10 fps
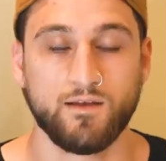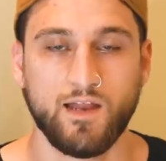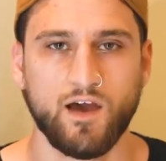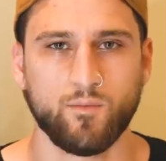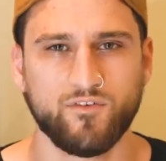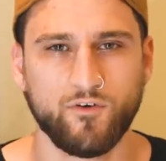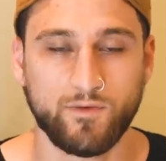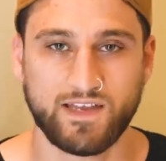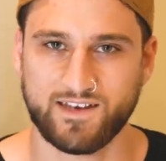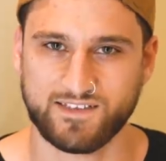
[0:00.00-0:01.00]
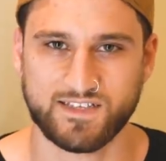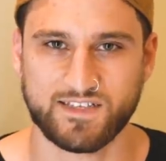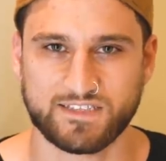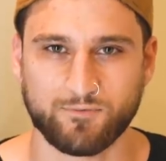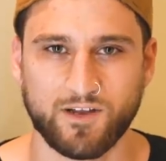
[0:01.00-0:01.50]
Now, before we get into
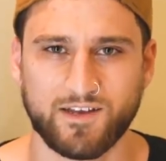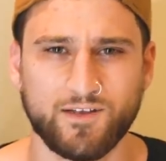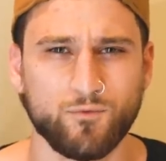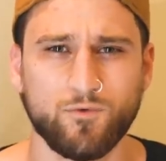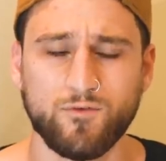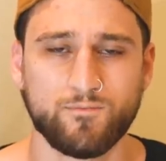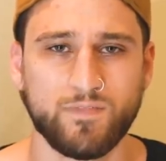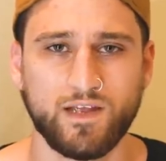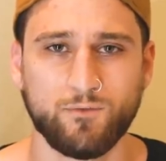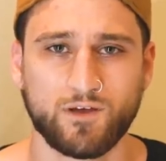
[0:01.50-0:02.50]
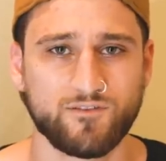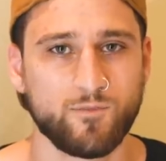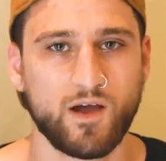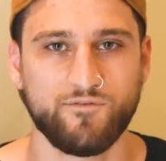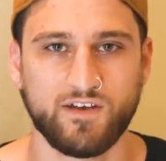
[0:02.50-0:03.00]
this one, it wouldn't be one of
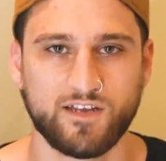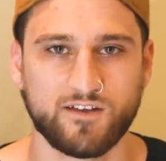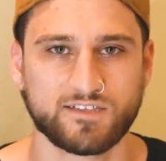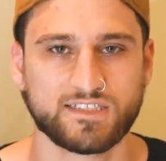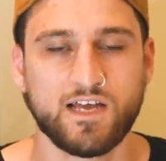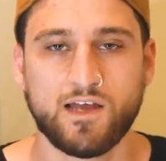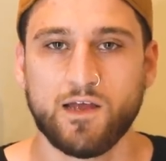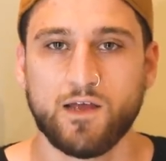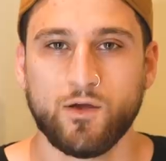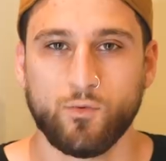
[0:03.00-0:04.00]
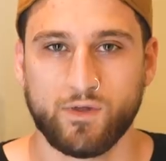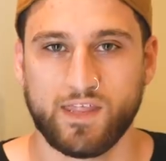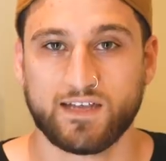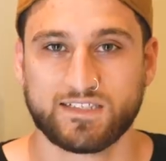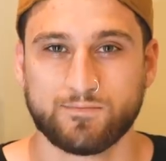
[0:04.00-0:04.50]
my videos
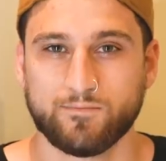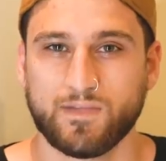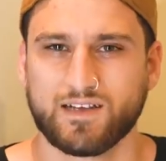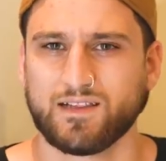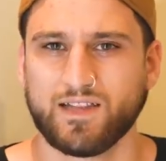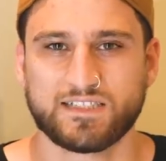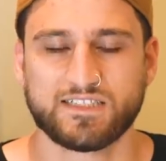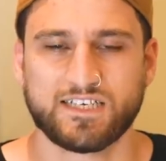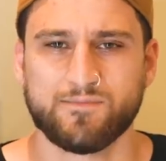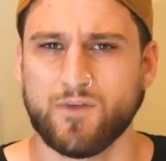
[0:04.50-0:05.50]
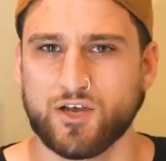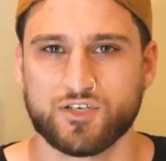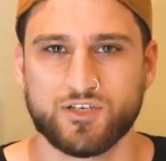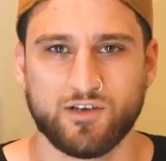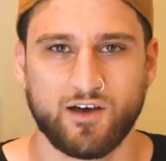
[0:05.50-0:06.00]
without some classic
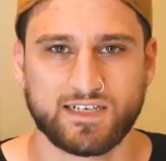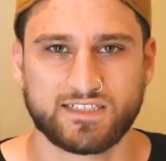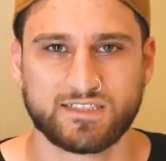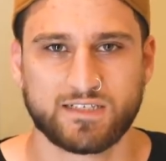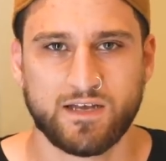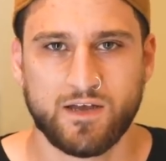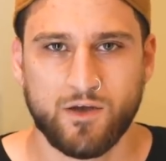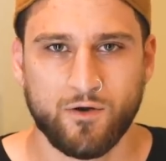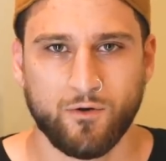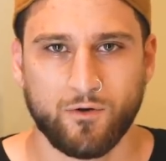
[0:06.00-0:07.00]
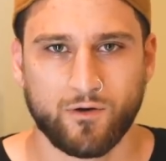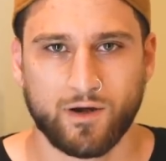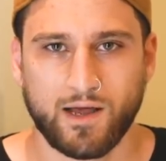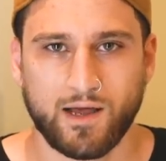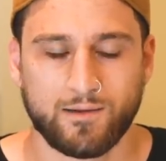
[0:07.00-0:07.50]
merchandise or
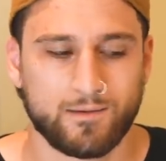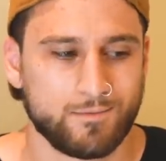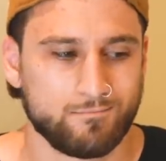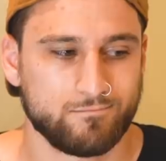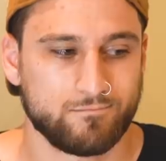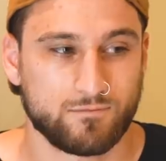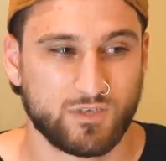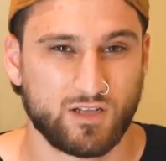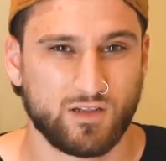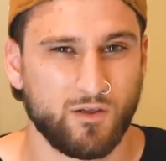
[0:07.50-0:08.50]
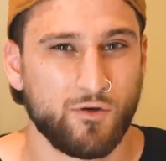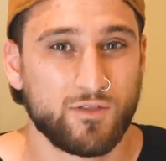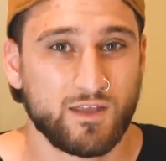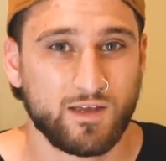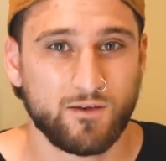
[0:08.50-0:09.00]
uh,
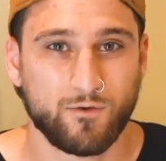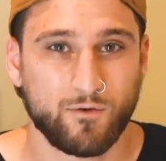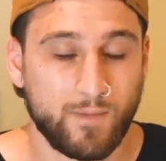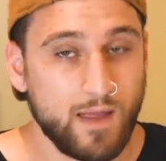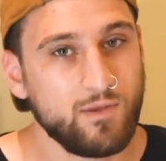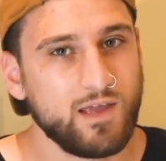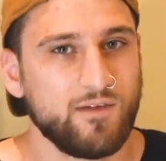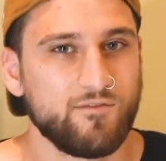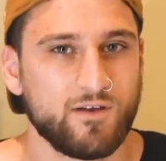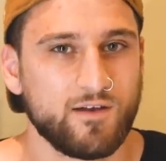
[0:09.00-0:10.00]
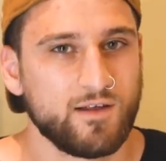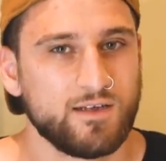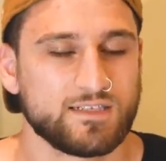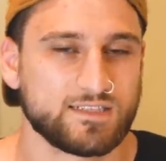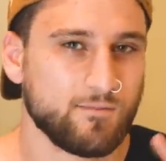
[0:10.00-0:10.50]
clothing or maybe even
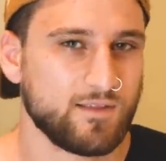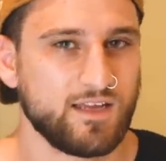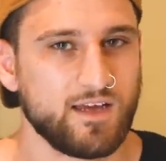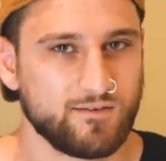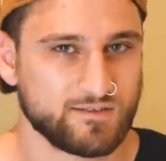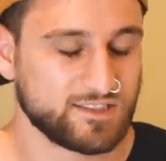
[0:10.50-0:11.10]
something else.